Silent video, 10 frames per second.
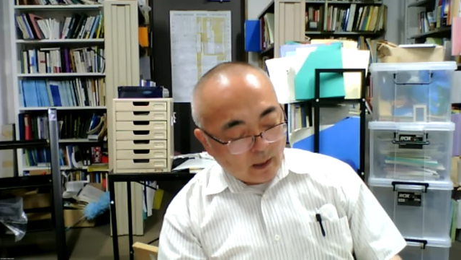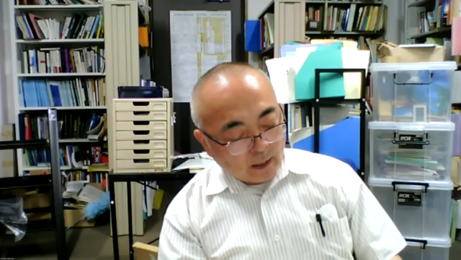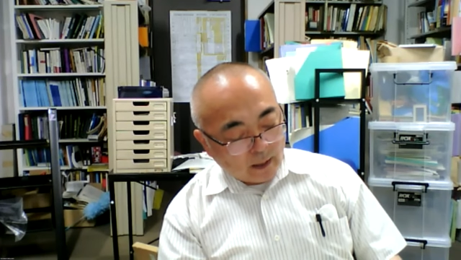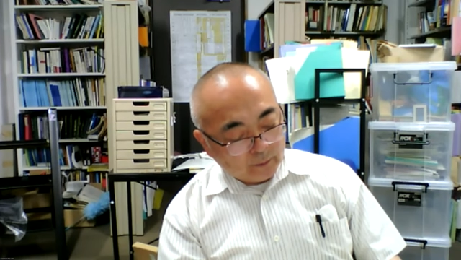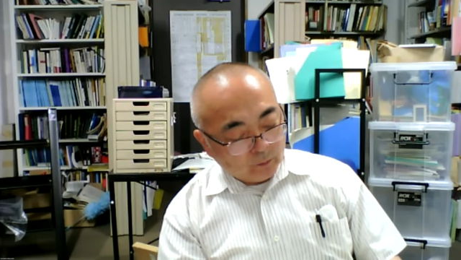
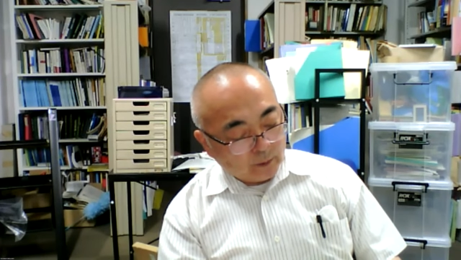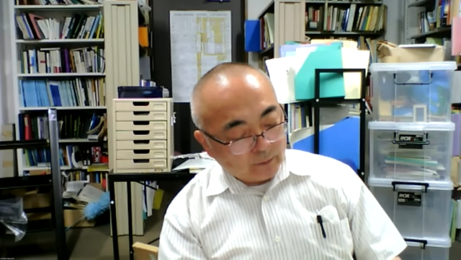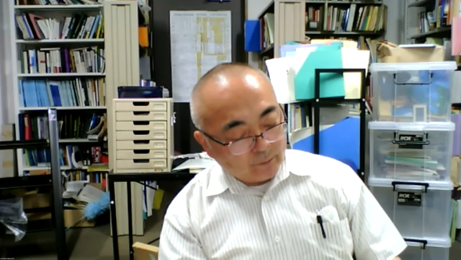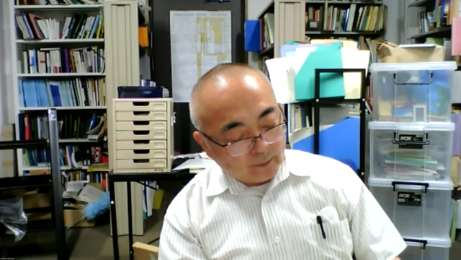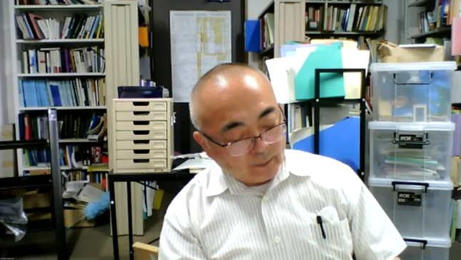I do
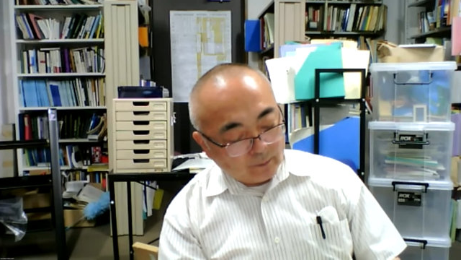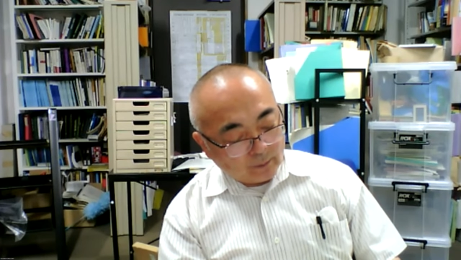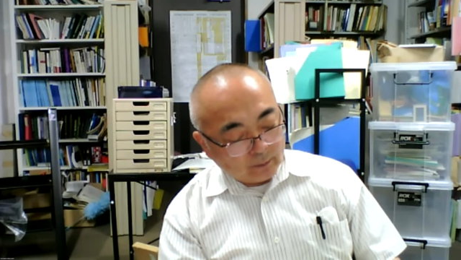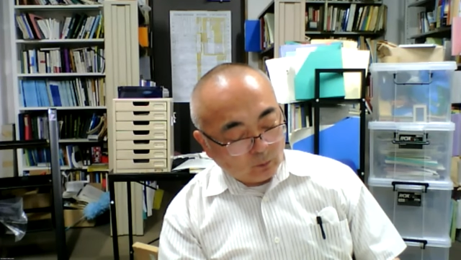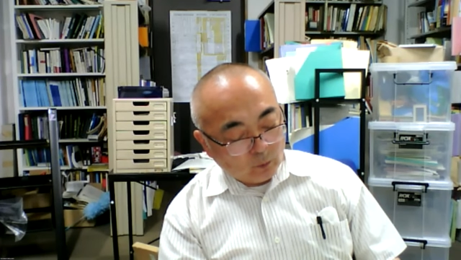not think
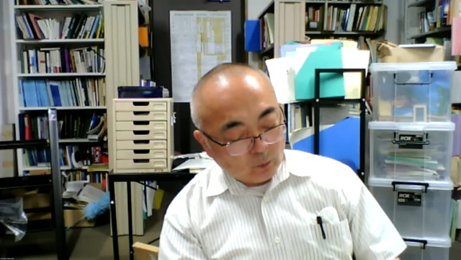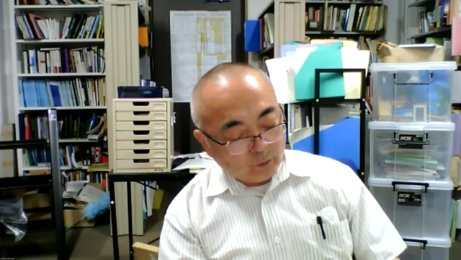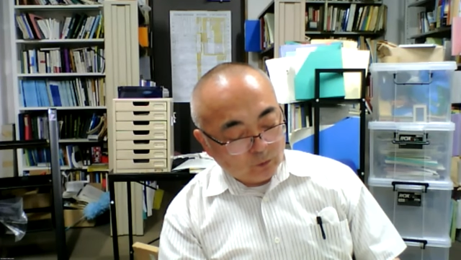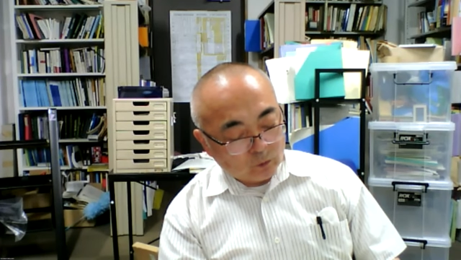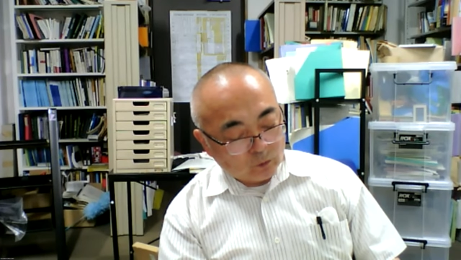that the
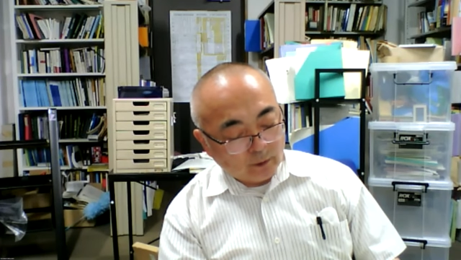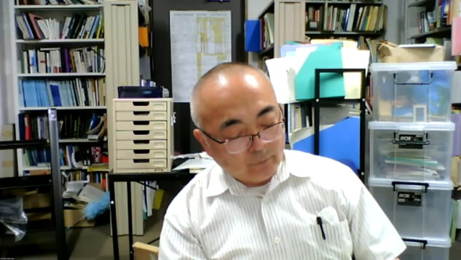constitutional